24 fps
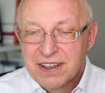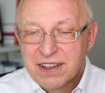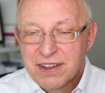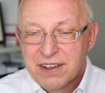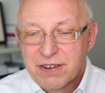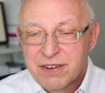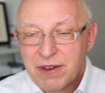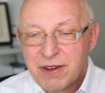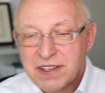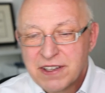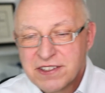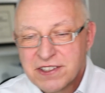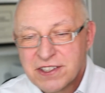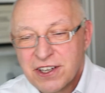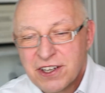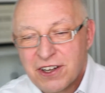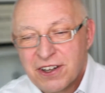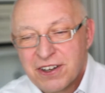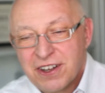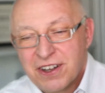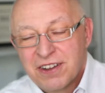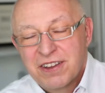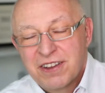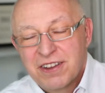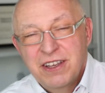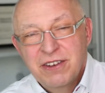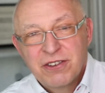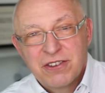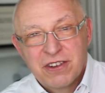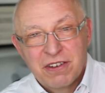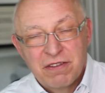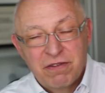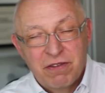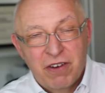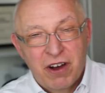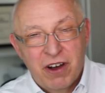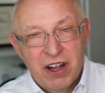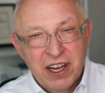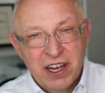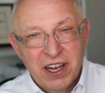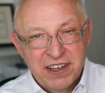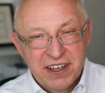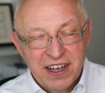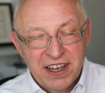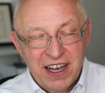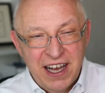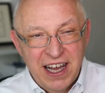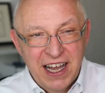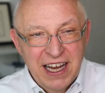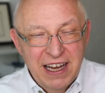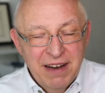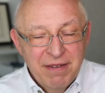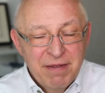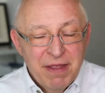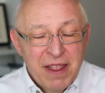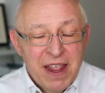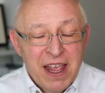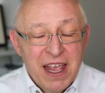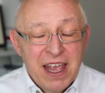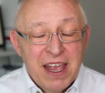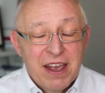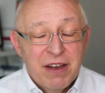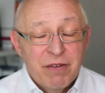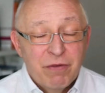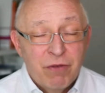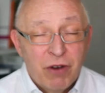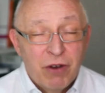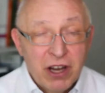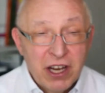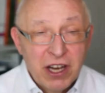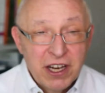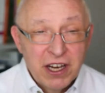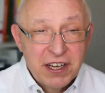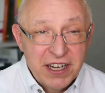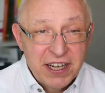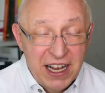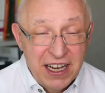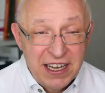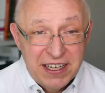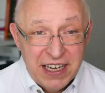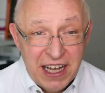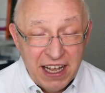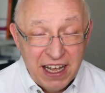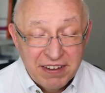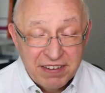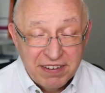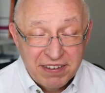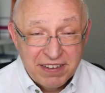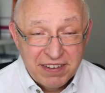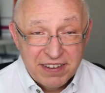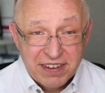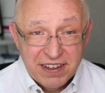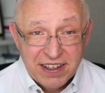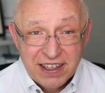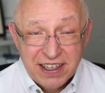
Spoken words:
question on the use of volatile. Volatile does